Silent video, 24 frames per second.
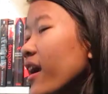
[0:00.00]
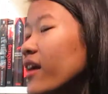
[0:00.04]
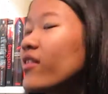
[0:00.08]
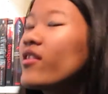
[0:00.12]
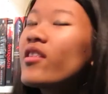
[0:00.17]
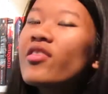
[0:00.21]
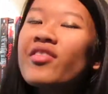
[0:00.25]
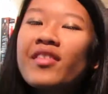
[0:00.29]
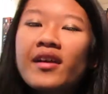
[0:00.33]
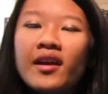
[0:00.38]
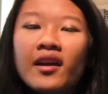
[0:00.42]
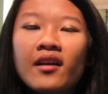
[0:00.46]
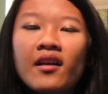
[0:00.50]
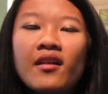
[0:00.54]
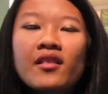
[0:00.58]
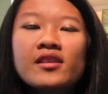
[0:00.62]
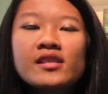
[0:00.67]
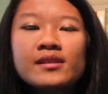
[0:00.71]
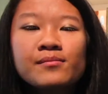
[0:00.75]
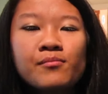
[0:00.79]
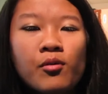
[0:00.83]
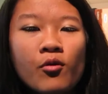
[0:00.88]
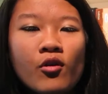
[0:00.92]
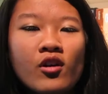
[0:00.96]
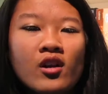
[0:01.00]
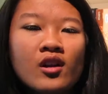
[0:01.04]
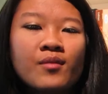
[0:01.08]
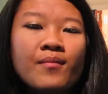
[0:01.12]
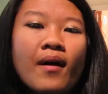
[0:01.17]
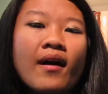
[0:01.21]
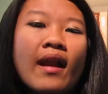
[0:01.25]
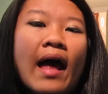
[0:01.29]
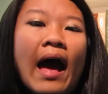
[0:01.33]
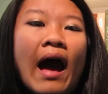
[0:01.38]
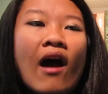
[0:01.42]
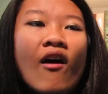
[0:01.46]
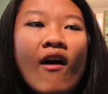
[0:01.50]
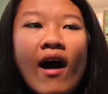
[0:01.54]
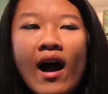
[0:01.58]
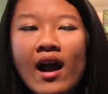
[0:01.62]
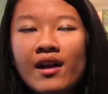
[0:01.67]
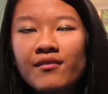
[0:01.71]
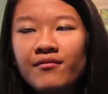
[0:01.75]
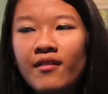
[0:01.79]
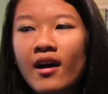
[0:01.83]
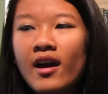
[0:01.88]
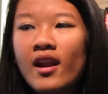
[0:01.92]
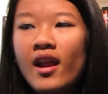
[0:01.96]
and the thing that's important about how
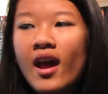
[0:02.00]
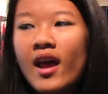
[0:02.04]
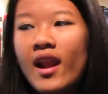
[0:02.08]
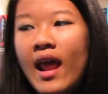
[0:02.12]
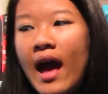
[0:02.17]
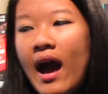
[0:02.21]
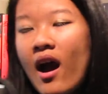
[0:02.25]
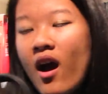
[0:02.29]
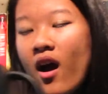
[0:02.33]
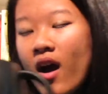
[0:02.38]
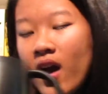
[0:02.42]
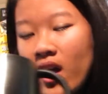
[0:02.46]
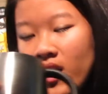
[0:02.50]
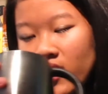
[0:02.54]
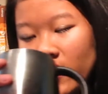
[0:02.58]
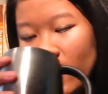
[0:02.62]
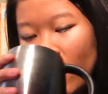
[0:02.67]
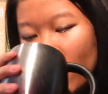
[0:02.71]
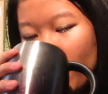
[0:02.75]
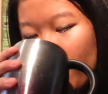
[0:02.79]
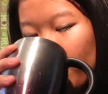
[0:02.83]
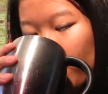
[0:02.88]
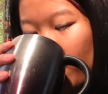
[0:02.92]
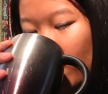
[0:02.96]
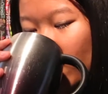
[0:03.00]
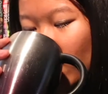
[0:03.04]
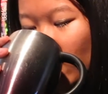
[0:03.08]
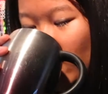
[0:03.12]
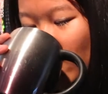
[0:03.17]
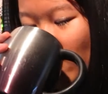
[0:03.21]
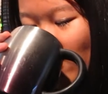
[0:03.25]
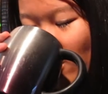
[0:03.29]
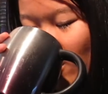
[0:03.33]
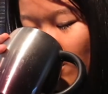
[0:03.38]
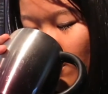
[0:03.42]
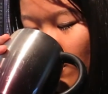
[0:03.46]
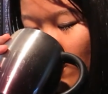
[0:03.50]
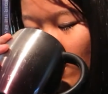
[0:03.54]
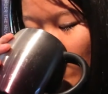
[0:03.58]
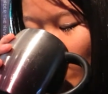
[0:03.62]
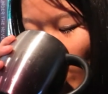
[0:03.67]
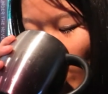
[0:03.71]
I read it and how I consumed the